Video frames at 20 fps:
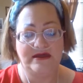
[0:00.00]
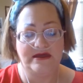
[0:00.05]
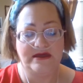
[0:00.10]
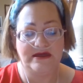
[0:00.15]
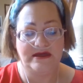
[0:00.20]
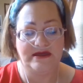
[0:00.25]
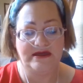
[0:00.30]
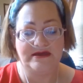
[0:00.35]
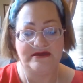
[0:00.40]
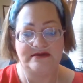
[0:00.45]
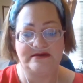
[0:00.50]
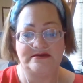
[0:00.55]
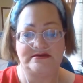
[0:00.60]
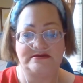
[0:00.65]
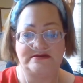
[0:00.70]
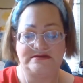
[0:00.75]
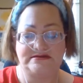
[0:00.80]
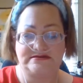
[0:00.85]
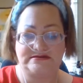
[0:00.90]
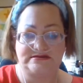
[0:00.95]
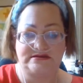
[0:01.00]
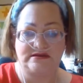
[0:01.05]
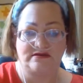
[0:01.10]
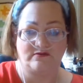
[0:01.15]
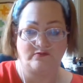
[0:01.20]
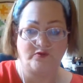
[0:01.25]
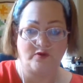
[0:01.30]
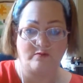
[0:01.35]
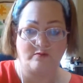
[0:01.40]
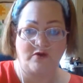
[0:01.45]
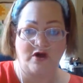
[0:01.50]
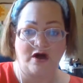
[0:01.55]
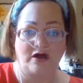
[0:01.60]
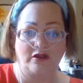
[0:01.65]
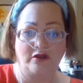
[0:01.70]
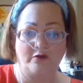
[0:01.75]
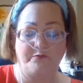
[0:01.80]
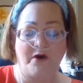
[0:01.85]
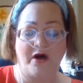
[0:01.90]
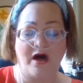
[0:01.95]
is from
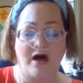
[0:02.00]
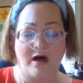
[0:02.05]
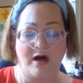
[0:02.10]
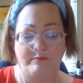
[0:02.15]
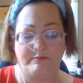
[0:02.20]
ColourPop,